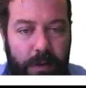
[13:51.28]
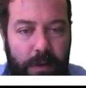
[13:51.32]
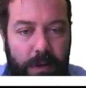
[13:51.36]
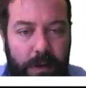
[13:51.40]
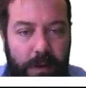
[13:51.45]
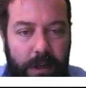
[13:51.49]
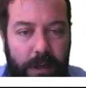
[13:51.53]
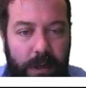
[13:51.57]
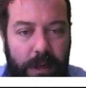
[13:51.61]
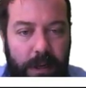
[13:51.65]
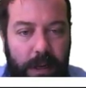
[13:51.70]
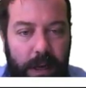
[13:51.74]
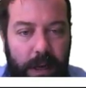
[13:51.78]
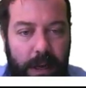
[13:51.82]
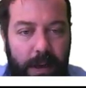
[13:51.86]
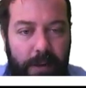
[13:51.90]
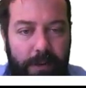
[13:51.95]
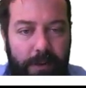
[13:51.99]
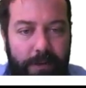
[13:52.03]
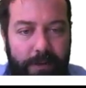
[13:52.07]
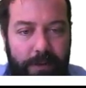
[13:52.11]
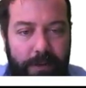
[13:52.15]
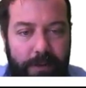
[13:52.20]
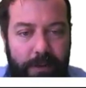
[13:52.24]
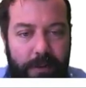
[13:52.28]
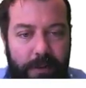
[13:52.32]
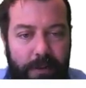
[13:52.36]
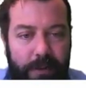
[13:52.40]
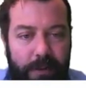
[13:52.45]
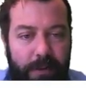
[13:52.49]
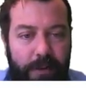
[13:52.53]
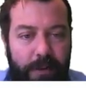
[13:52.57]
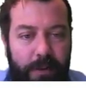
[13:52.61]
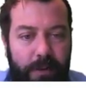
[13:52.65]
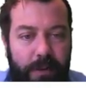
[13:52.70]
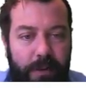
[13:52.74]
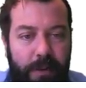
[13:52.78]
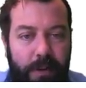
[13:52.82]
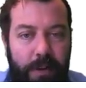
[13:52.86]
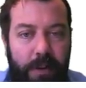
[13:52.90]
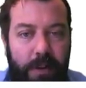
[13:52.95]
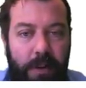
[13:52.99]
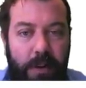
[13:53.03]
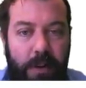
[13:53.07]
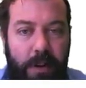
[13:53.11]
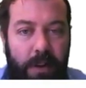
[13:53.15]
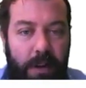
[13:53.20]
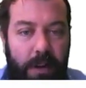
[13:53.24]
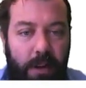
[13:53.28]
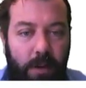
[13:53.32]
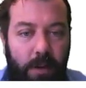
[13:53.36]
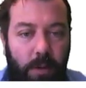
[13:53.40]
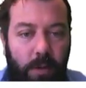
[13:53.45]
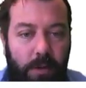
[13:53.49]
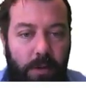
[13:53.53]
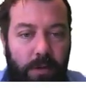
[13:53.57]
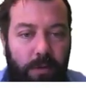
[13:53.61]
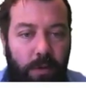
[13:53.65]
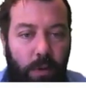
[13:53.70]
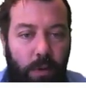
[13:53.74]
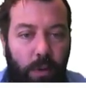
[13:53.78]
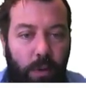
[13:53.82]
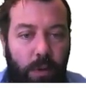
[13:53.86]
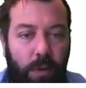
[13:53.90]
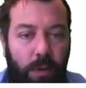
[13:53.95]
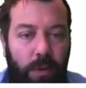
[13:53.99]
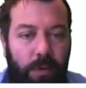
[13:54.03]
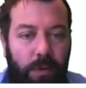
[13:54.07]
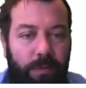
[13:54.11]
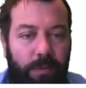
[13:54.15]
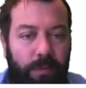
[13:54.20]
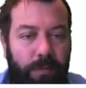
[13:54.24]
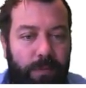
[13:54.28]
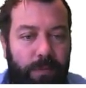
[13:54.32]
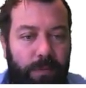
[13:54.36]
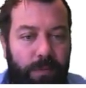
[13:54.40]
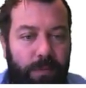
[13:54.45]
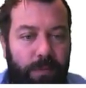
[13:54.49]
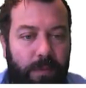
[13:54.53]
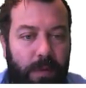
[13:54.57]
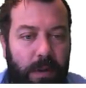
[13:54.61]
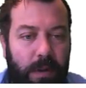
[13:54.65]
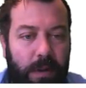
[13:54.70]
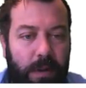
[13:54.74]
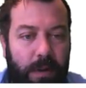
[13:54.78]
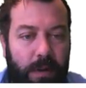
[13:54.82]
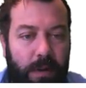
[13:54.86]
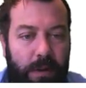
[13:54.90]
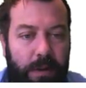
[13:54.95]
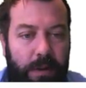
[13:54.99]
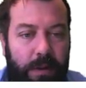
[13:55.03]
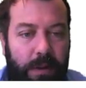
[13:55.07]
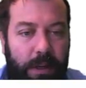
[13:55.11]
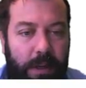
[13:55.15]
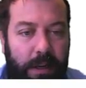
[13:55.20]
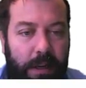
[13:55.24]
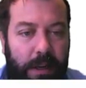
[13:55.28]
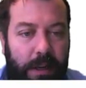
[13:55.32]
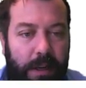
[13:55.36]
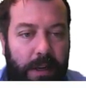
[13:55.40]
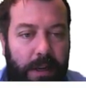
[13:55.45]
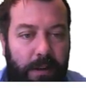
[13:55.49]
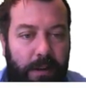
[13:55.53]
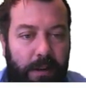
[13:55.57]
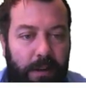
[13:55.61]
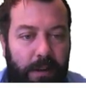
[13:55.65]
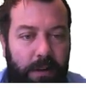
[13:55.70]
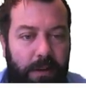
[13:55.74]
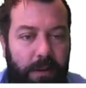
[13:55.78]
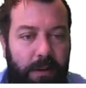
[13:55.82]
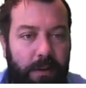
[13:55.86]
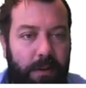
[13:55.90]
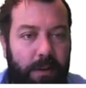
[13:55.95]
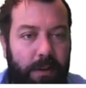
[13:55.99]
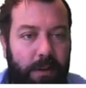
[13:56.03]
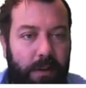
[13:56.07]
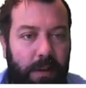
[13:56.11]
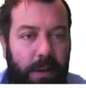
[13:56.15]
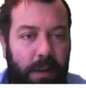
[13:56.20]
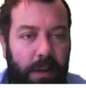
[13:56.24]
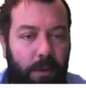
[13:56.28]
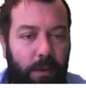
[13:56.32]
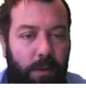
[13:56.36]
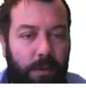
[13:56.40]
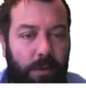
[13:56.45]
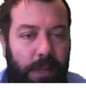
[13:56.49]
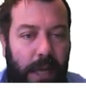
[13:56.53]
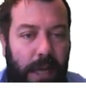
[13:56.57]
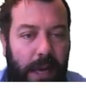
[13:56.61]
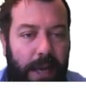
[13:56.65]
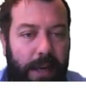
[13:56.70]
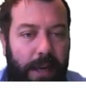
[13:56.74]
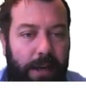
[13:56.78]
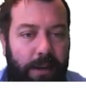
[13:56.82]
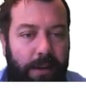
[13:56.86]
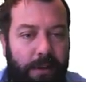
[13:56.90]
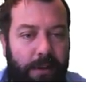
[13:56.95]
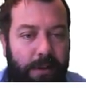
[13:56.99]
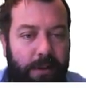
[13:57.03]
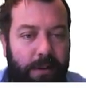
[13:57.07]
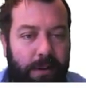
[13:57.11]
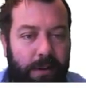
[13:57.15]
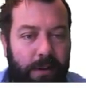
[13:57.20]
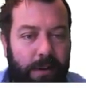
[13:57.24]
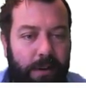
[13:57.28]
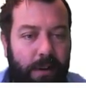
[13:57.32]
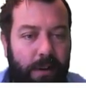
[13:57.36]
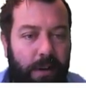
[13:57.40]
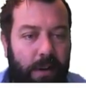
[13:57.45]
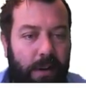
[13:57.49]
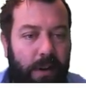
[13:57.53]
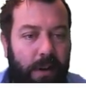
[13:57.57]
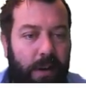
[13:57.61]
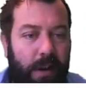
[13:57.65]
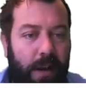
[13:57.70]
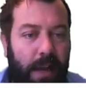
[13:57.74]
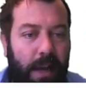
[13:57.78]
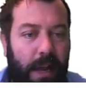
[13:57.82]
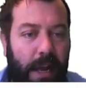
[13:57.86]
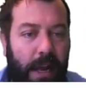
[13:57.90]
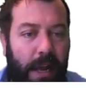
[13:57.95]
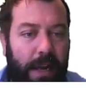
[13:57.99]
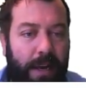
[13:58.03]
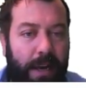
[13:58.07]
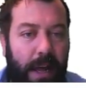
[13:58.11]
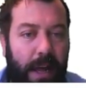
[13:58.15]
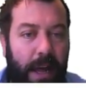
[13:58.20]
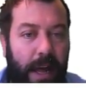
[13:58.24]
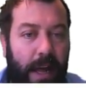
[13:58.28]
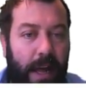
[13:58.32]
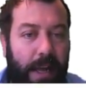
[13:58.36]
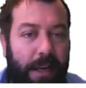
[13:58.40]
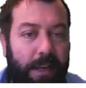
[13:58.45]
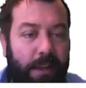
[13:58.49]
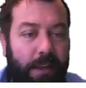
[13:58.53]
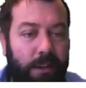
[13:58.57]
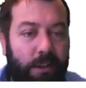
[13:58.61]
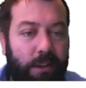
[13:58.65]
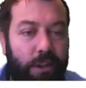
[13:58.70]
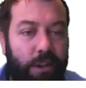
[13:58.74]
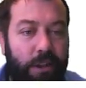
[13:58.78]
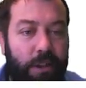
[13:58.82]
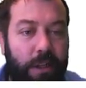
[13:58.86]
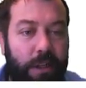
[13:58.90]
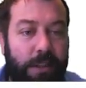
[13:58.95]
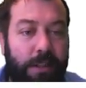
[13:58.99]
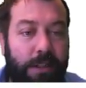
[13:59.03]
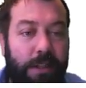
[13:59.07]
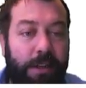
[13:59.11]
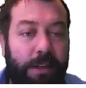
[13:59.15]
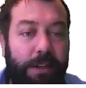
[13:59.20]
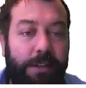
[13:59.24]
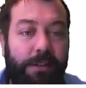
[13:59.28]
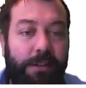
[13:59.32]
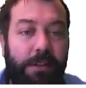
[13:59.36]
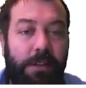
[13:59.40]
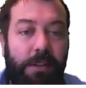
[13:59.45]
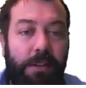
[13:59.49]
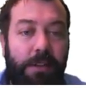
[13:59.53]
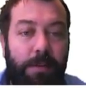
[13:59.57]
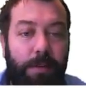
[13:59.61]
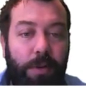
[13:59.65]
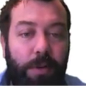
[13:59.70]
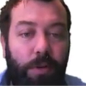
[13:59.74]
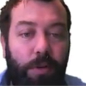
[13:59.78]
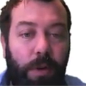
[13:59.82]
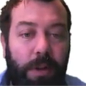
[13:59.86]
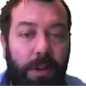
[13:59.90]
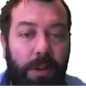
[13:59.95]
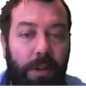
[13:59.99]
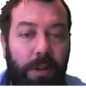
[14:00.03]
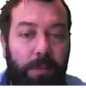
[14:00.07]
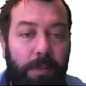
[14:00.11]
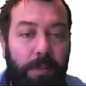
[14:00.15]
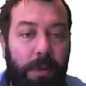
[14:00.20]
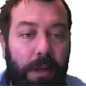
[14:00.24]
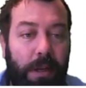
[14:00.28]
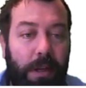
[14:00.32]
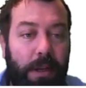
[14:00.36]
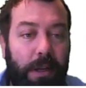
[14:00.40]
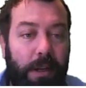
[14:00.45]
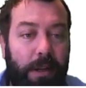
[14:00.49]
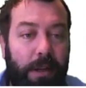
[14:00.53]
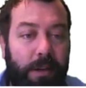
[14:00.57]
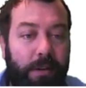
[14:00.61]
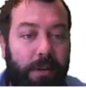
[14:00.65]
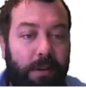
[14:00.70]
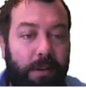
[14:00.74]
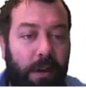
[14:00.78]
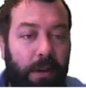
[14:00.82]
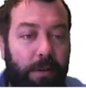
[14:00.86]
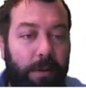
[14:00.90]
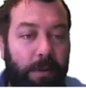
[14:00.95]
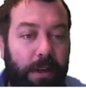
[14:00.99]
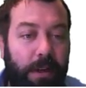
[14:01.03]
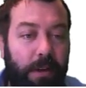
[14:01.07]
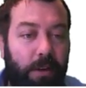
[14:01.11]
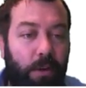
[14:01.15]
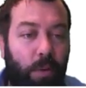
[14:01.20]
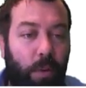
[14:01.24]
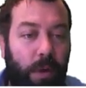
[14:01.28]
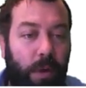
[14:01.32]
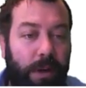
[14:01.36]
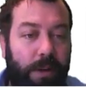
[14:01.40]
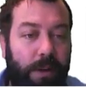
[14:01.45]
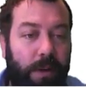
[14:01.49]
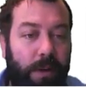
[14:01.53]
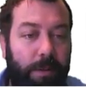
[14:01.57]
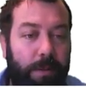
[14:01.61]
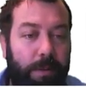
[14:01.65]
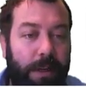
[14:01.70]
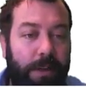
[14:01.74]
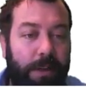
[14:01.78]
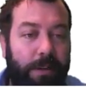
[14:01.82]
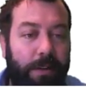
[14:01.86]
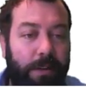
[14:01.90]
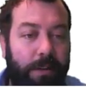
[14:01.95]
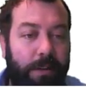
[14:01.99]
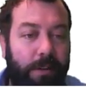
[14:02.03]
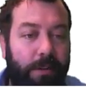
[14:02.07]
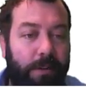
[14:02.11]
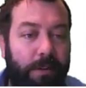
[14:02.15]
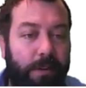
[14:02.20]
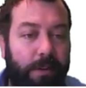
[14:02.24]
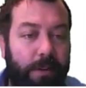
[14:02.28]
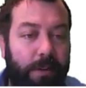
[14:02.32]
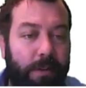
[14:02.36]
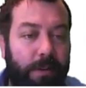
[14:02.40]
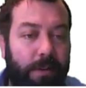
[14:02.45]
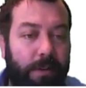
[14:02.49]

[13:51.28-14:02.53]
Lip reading: df equals 4, dl equals 8, and h is the distance in between them is going to be 20 meters.